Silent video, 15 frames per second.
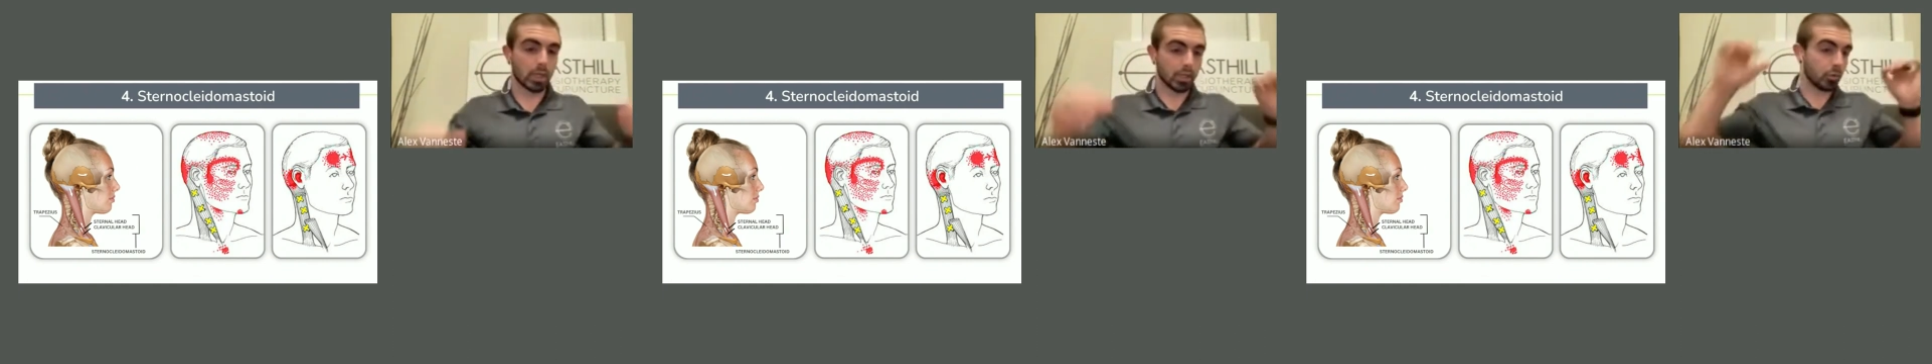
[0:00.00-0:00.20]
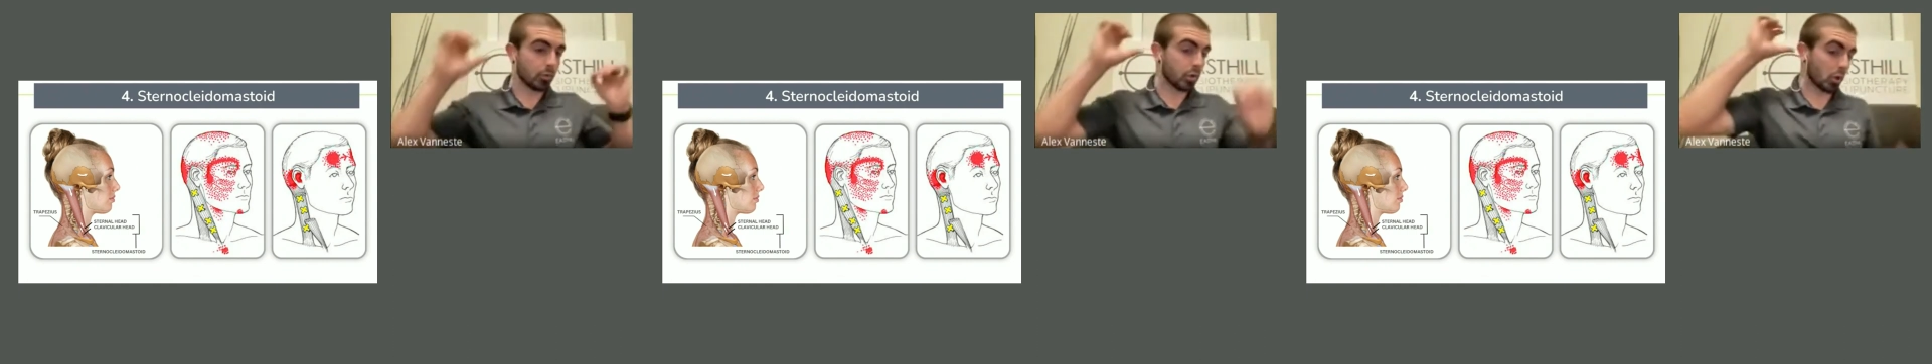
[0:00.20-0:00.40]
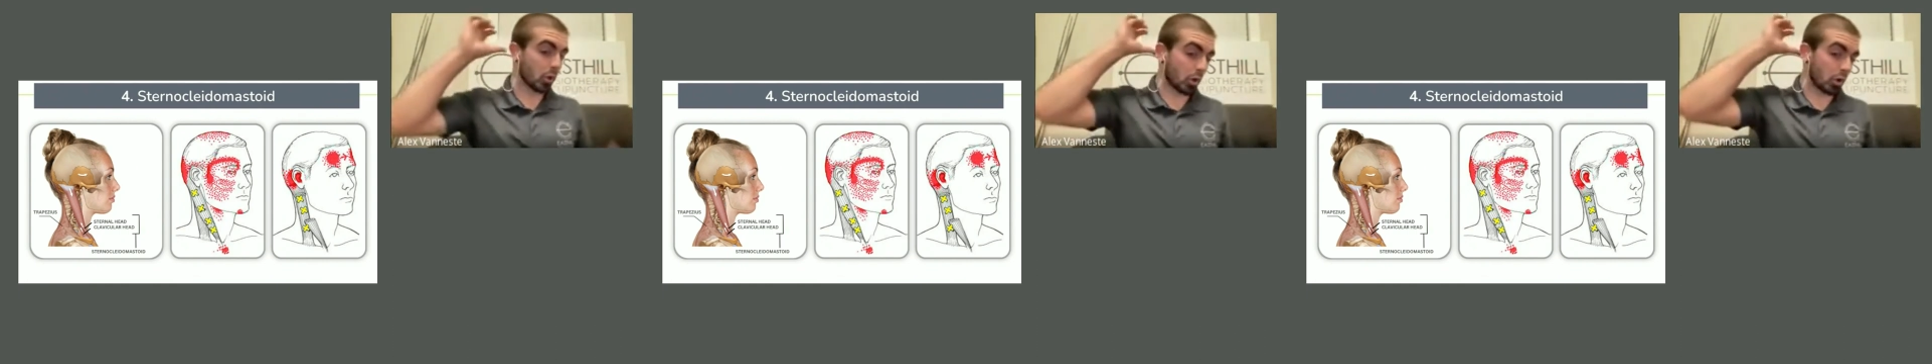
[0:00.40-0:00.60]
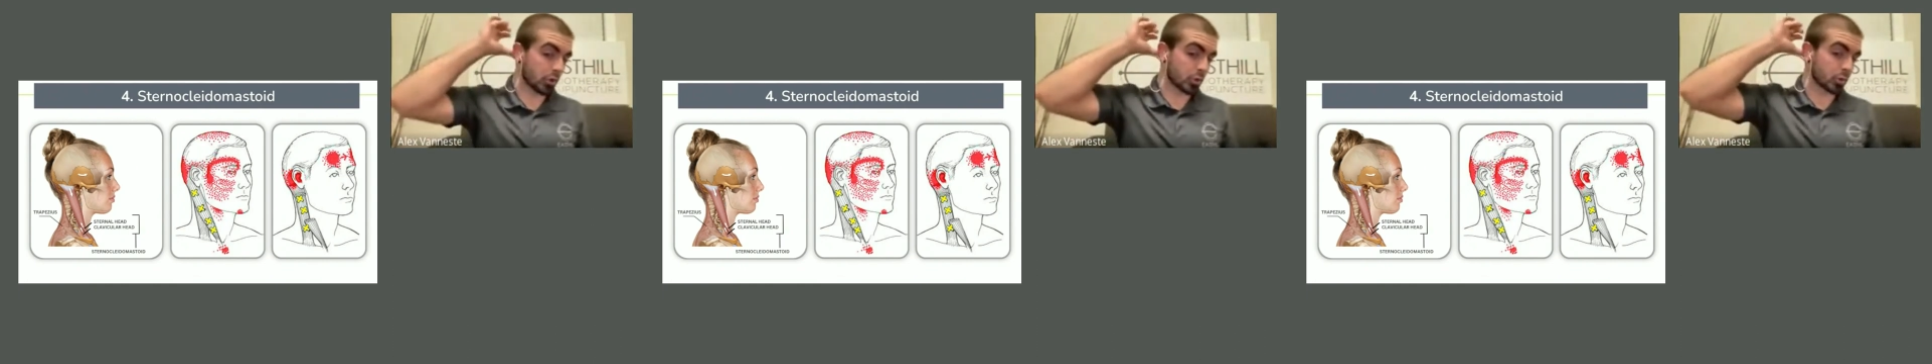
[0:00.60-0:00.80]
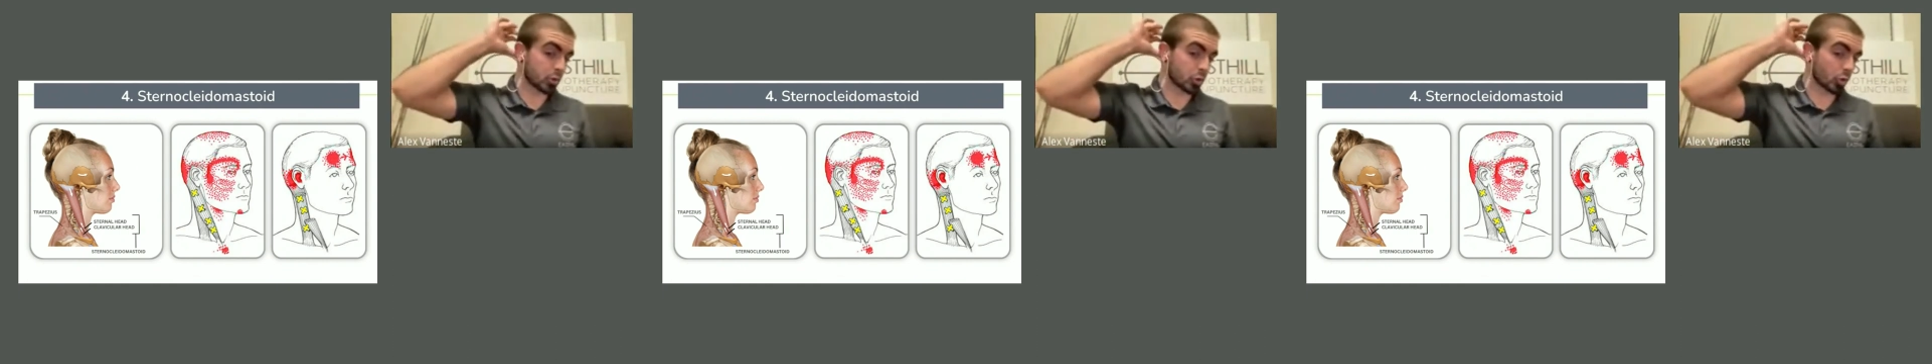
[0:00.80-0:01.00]
You can
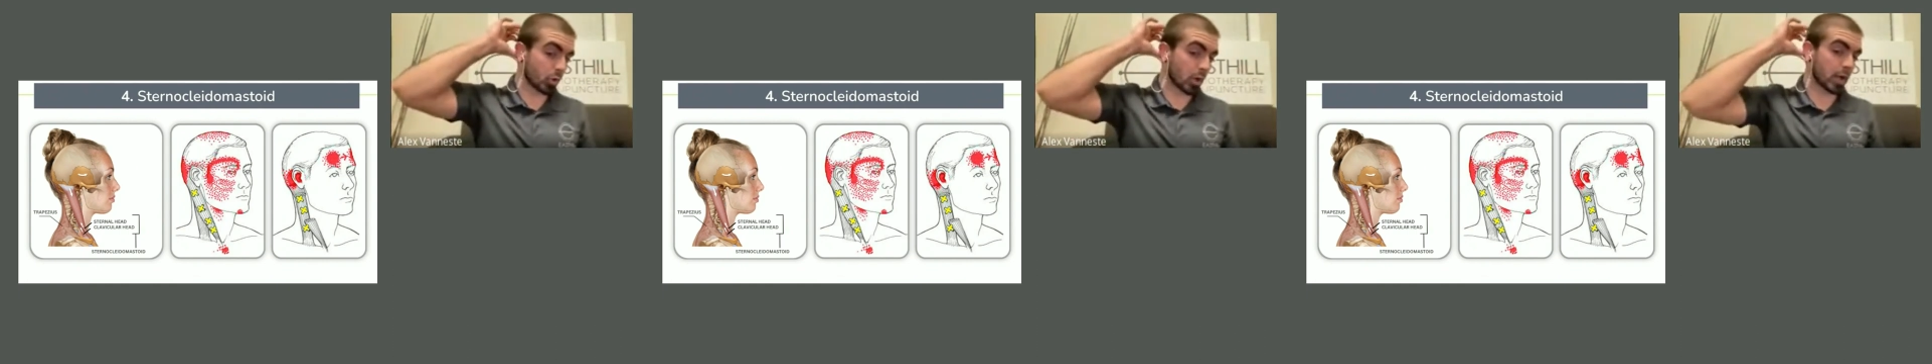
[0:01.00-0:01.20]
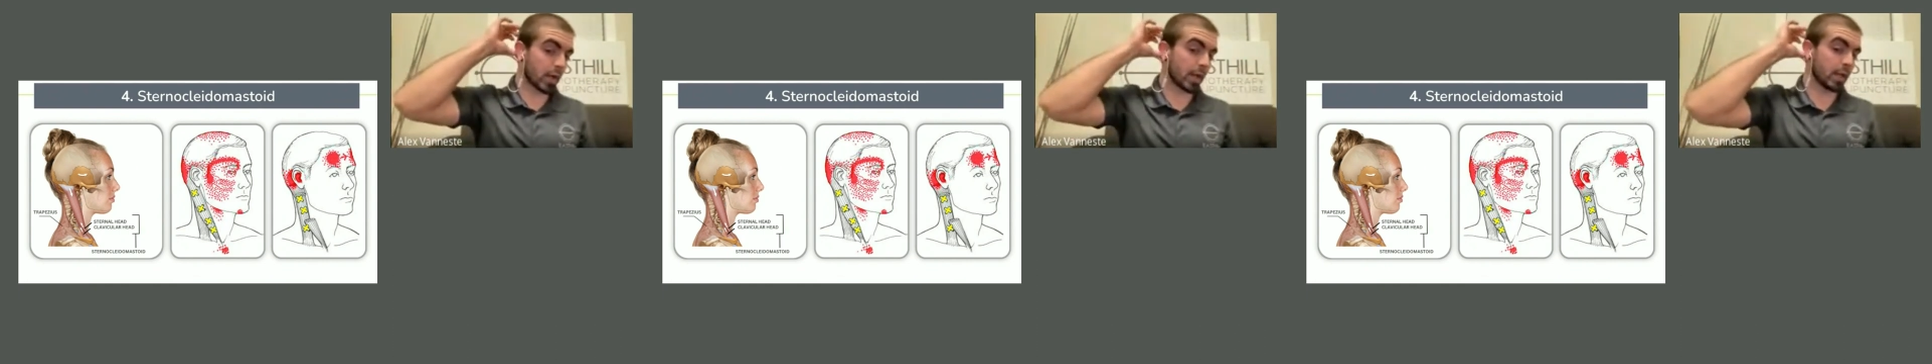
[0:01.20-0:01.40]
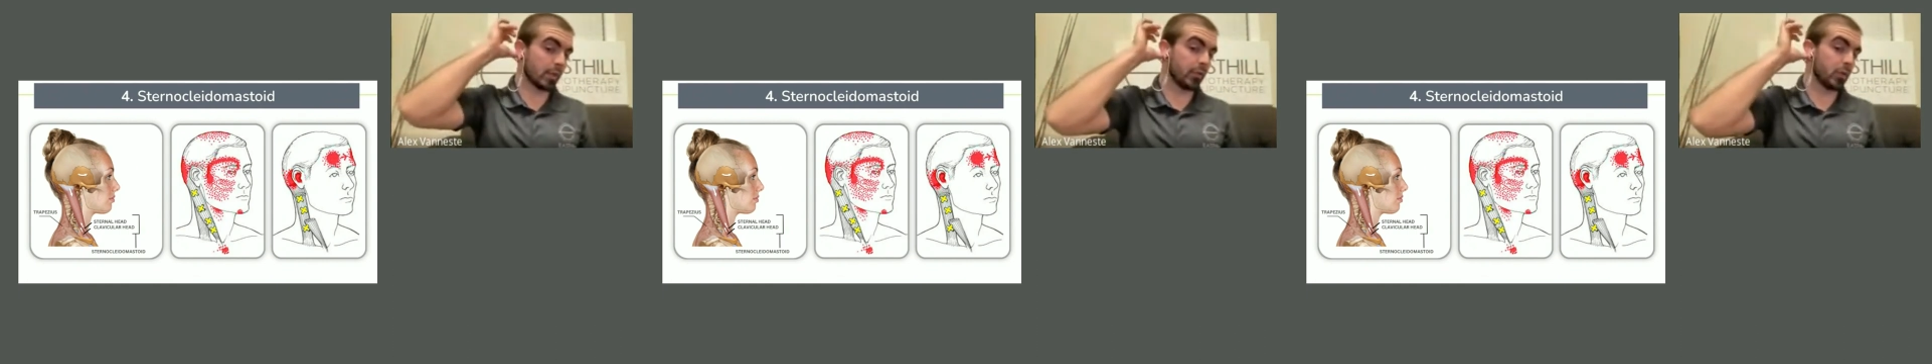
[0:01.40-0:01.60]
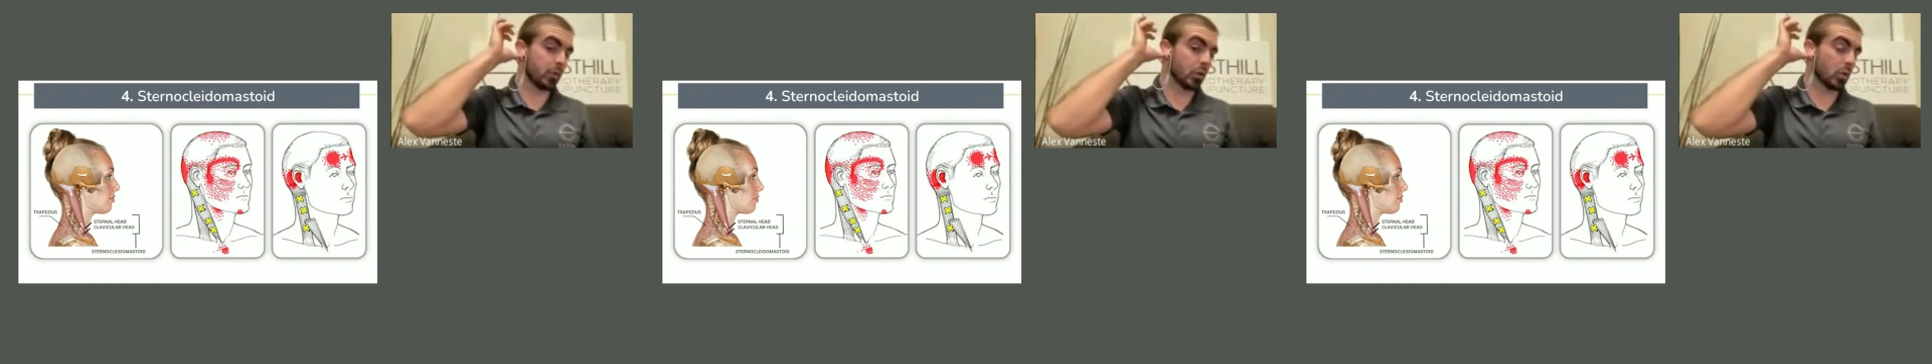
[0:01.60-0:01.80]
also try, if you